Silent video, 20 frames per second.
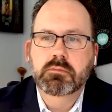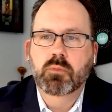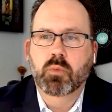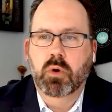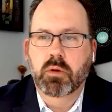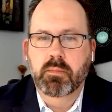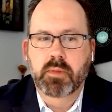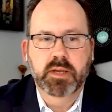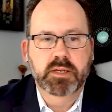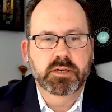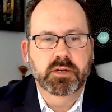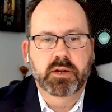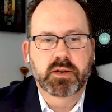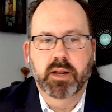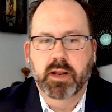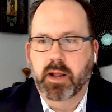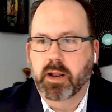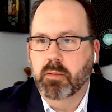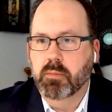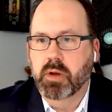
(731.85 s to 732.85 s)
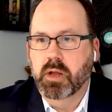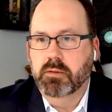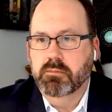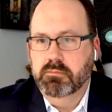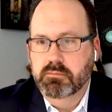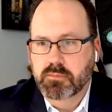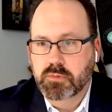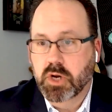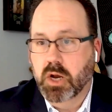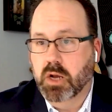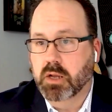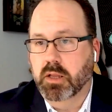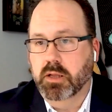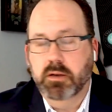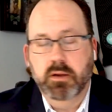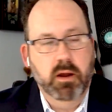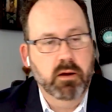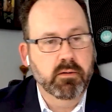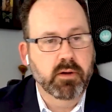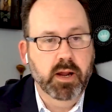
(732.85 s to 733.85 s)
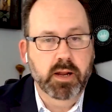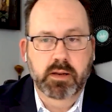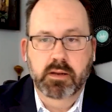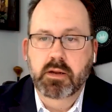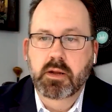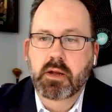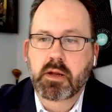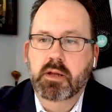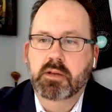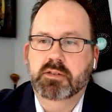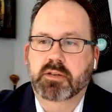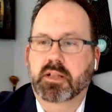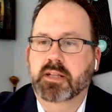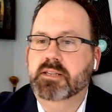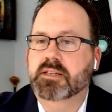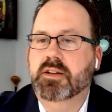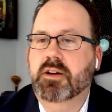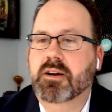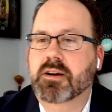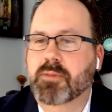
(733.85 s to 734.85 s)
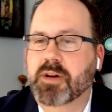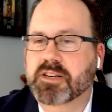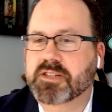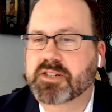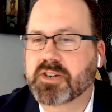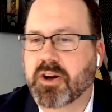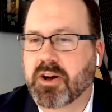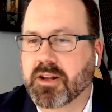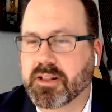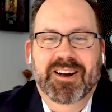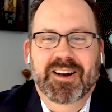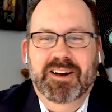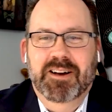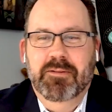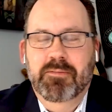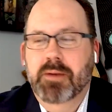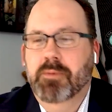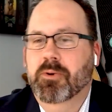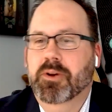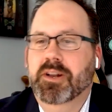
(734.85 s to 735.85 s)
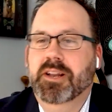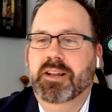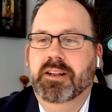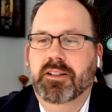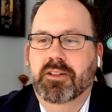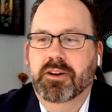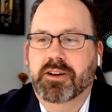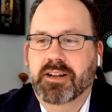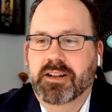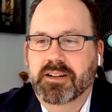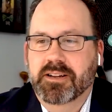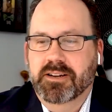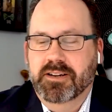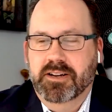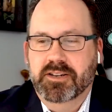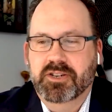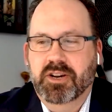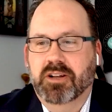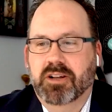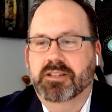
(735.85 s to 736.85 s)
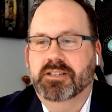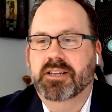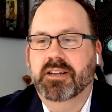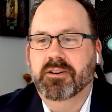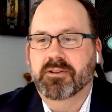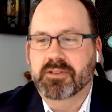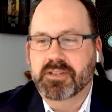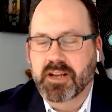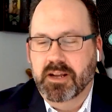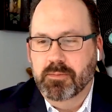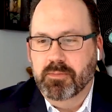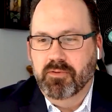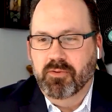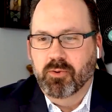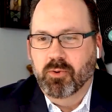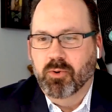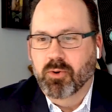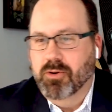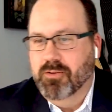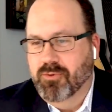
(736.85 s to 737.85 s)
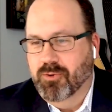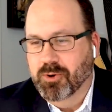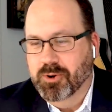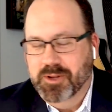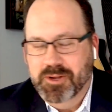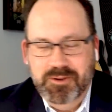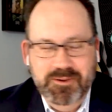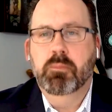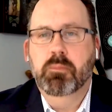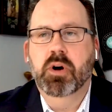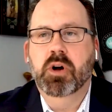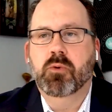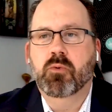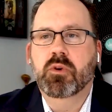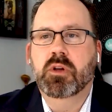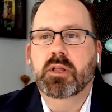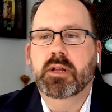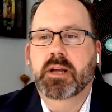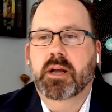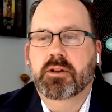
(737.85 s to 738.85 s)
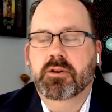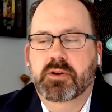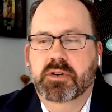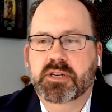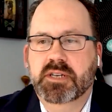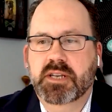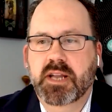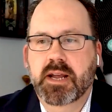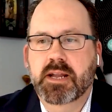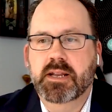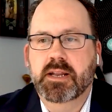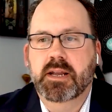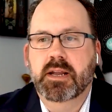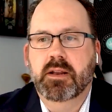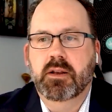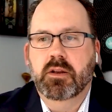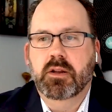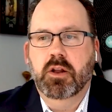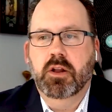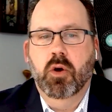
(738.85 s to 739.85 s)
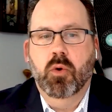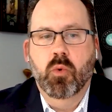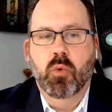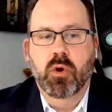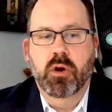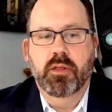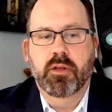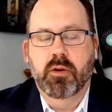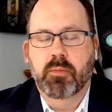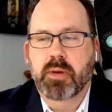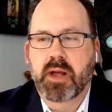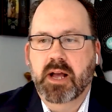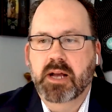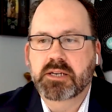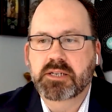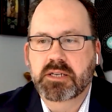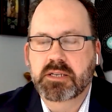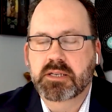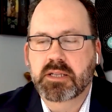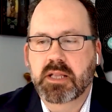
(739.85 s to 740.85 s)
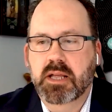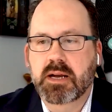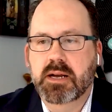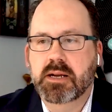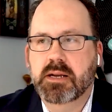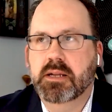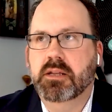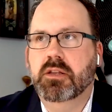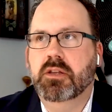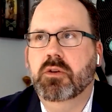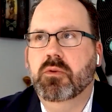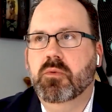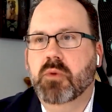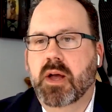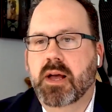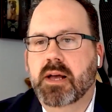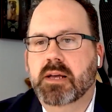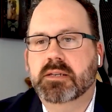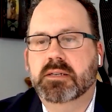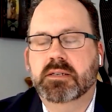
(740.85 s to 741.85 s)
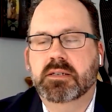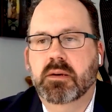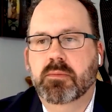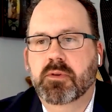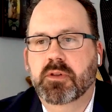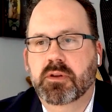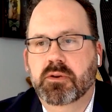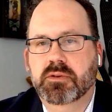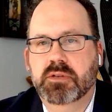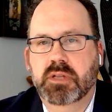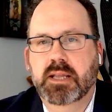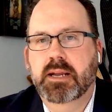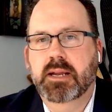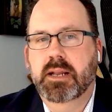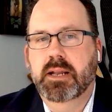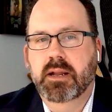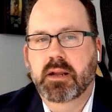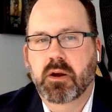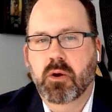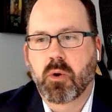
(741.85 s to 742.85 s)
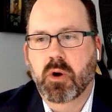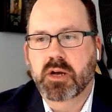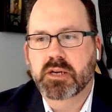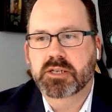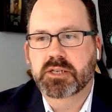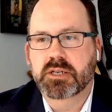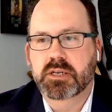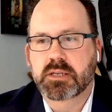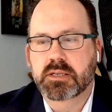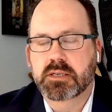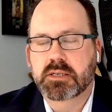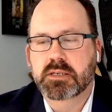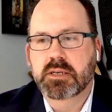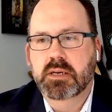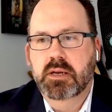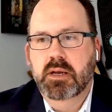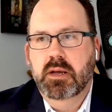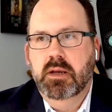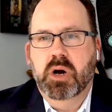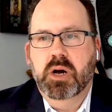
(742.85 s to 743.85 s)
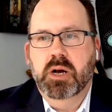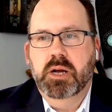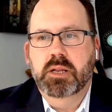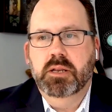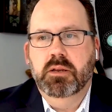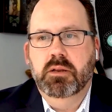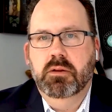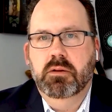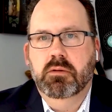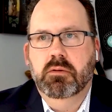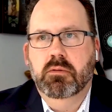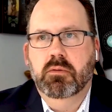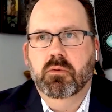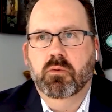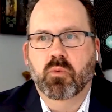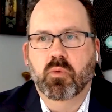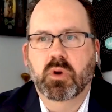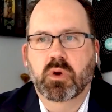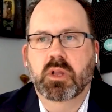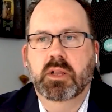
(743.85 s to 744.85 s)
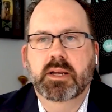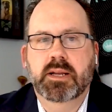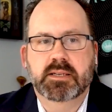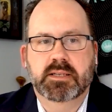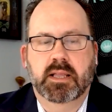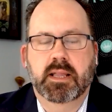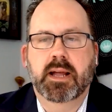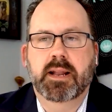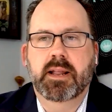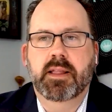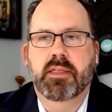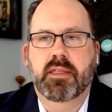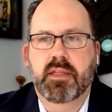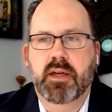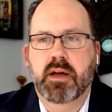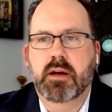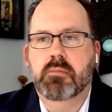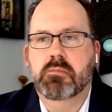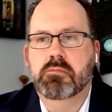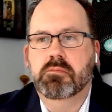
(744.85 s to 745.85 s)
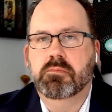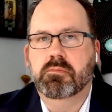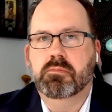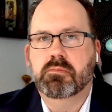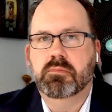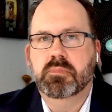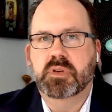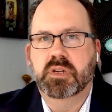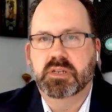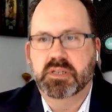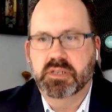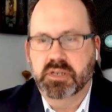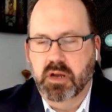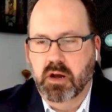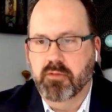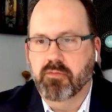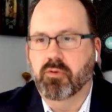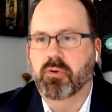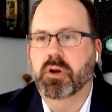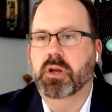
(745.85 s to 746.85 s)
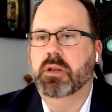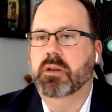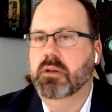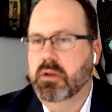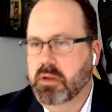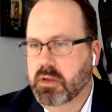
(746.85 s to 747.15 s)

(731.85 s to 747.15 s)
What makes you get out of bed? Chocolate. All right. So let's talk about chocolate. Maybe we need to look at a chocolatier type of a role for you. But really understanding, where their passions lie. You ask some of those leading questions, but really is letting them discover it.